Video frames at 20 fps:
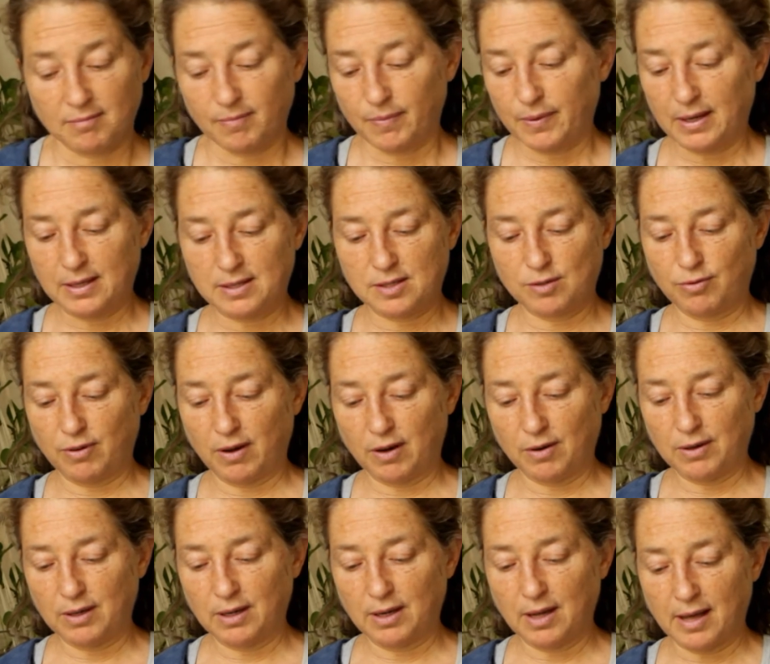
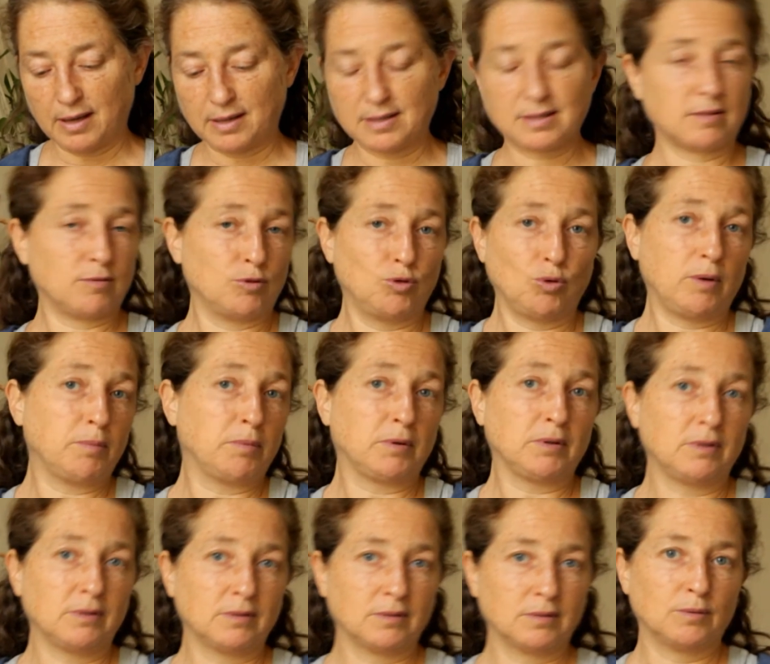doable.
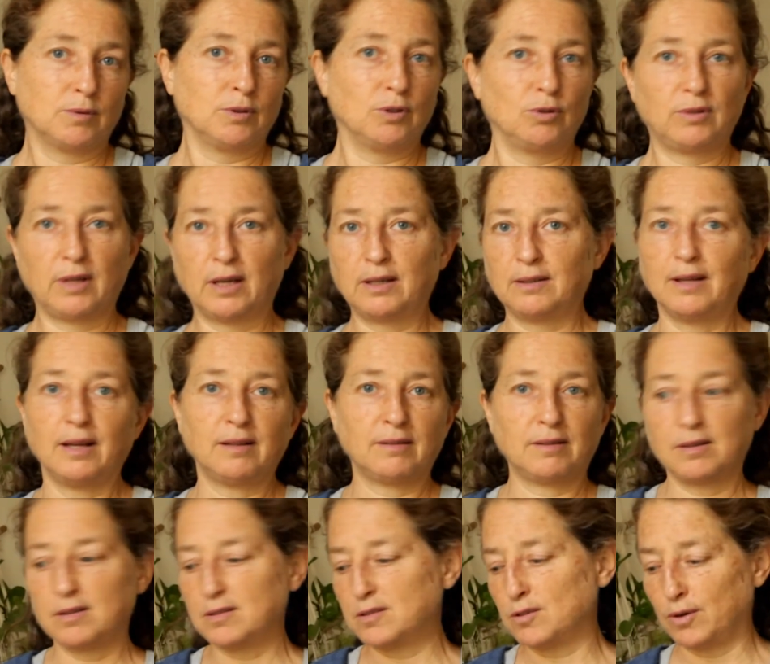You take
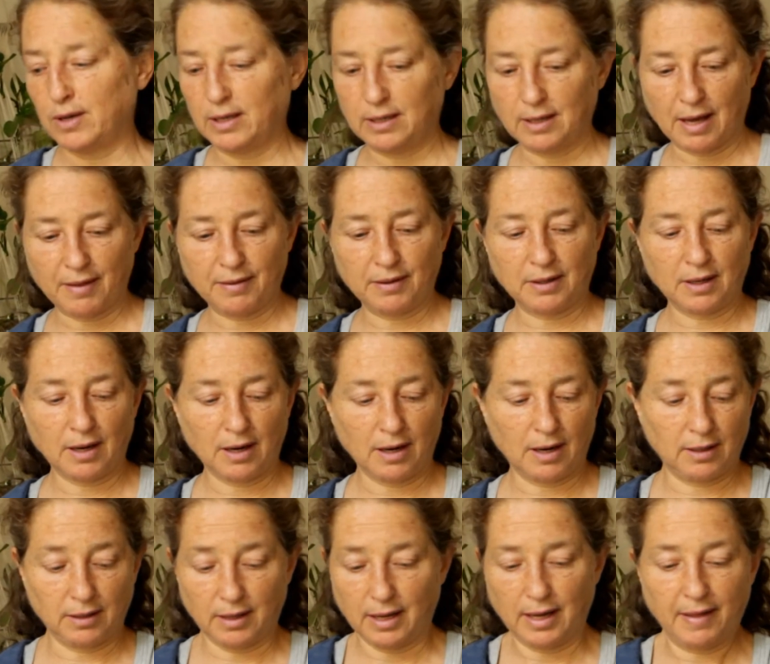nettles or any other
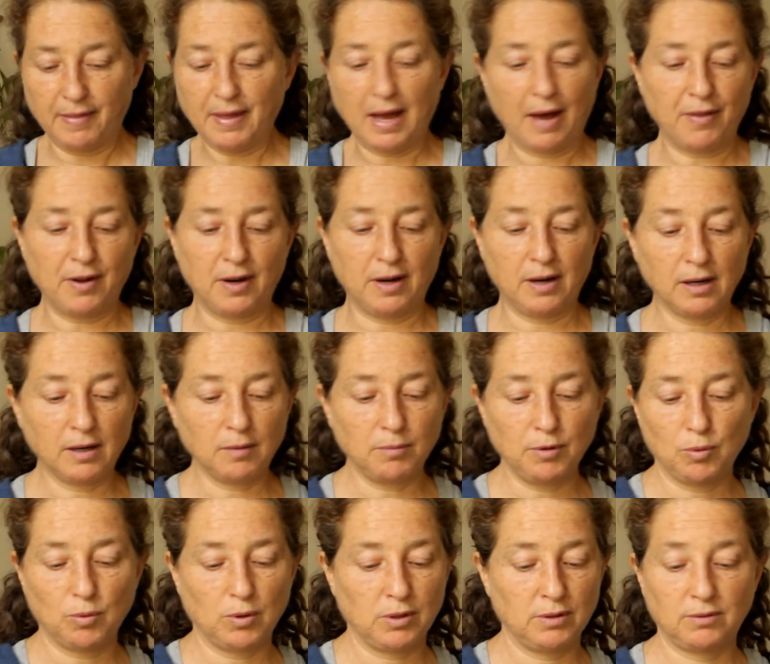herb. You
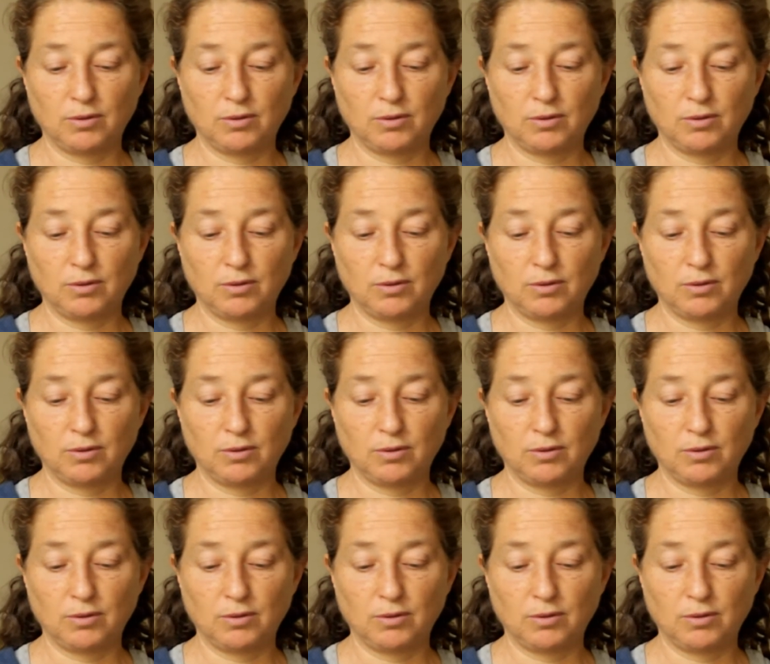want